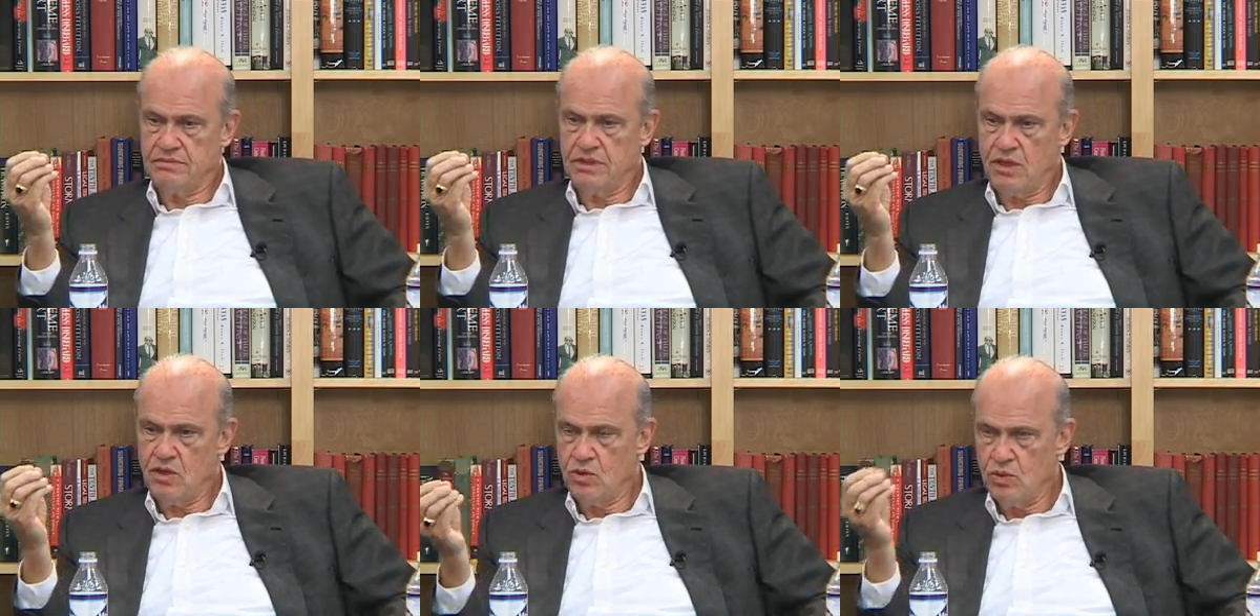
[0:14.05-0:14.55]

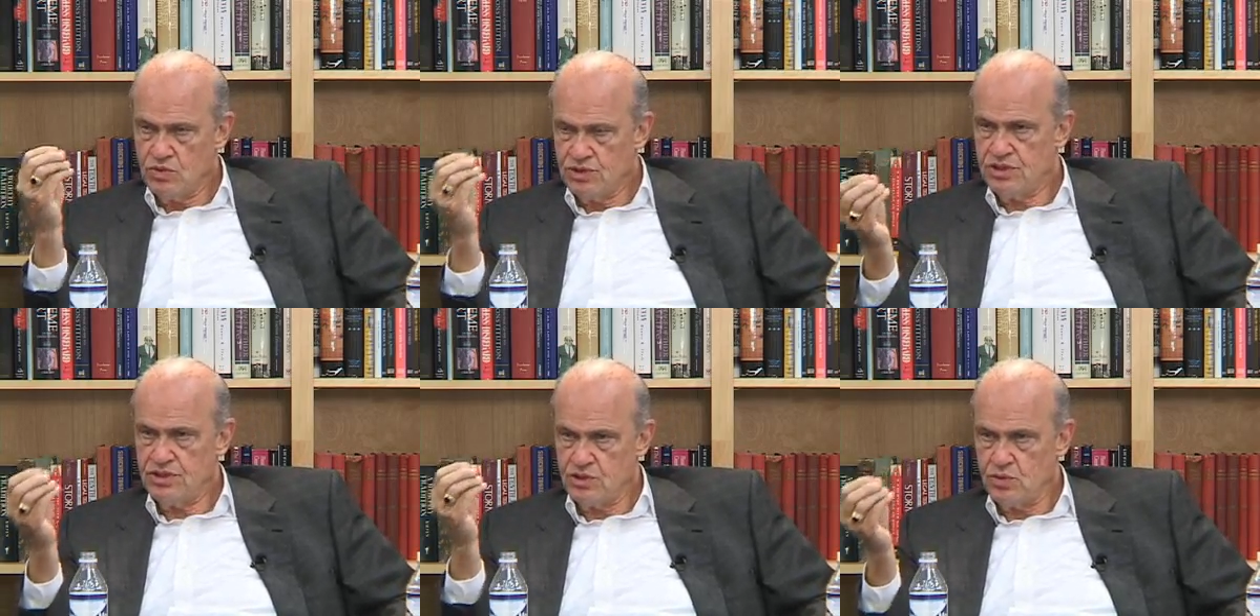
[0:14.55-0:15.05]

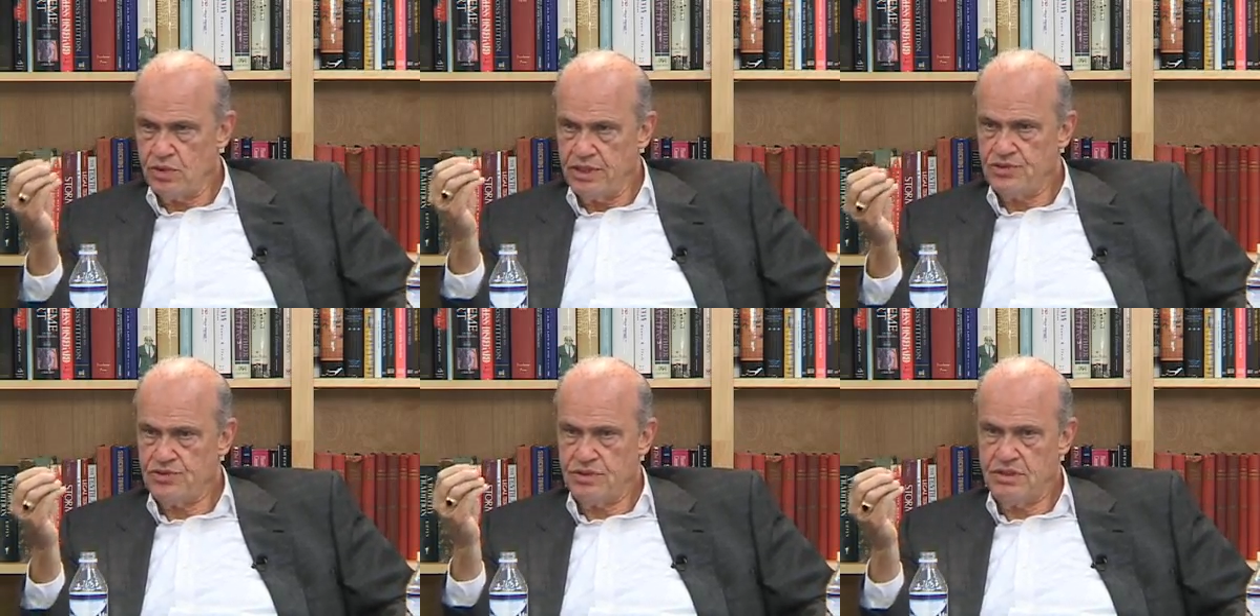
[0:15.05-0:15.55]
code
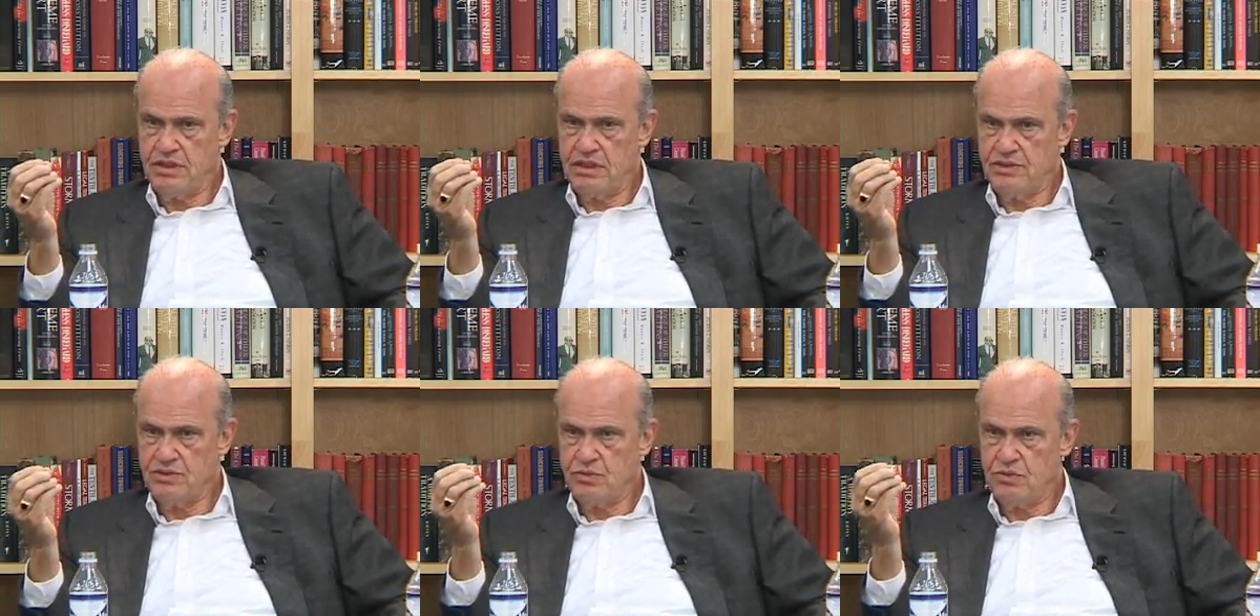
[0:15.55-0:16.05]
situation
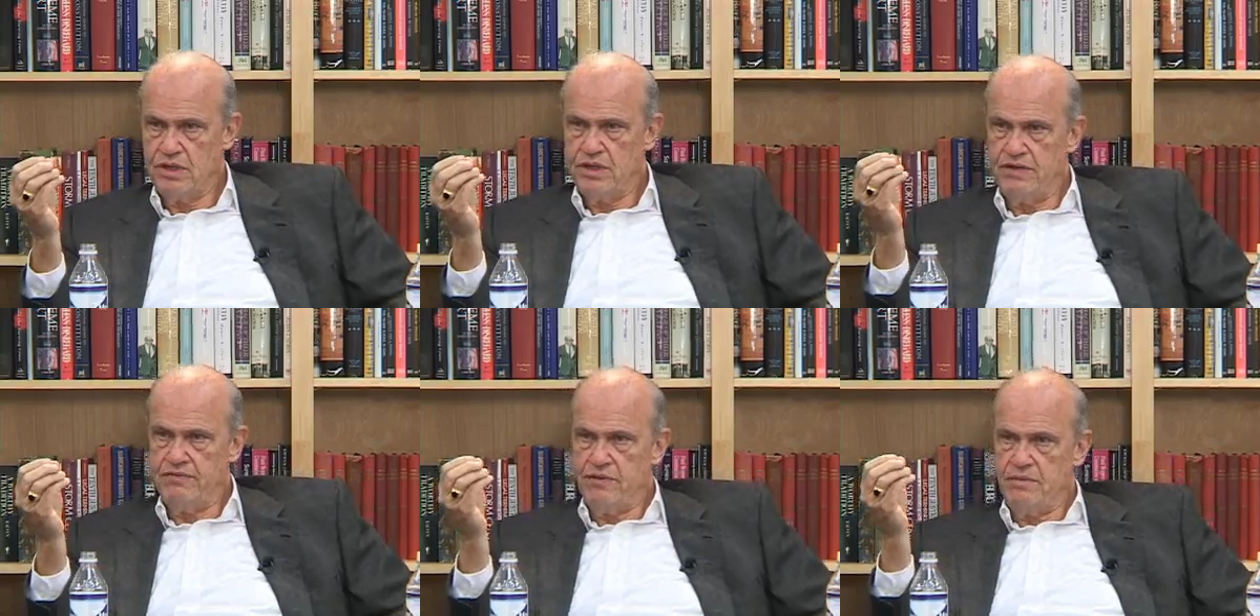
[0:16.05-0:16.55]
is
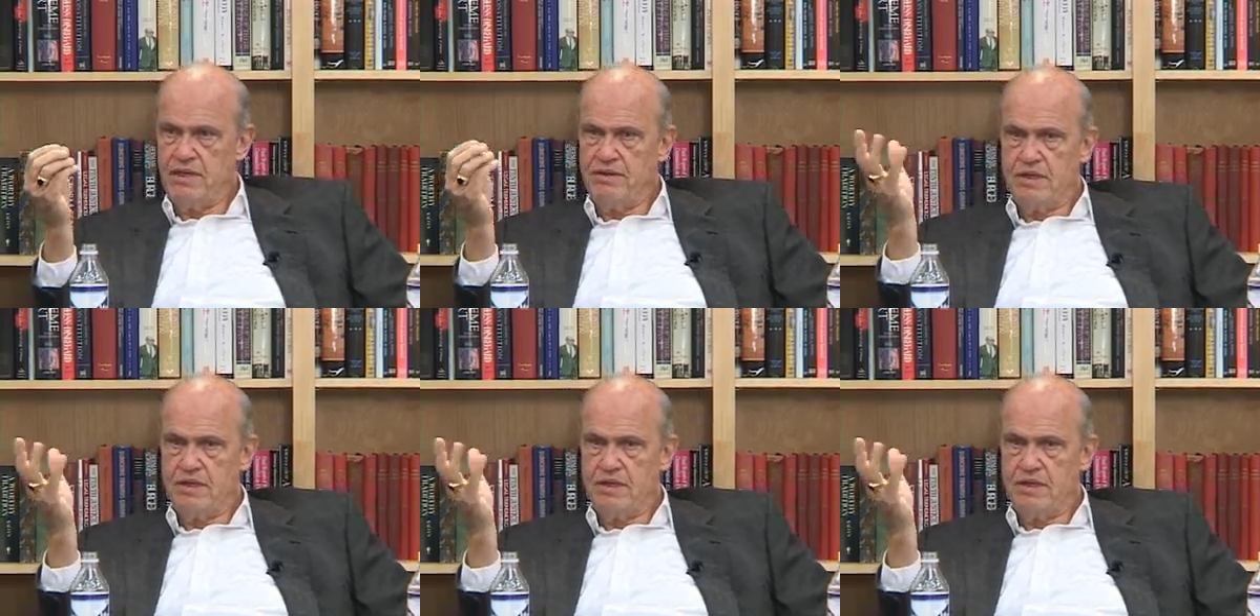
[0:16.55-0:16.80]
one of them.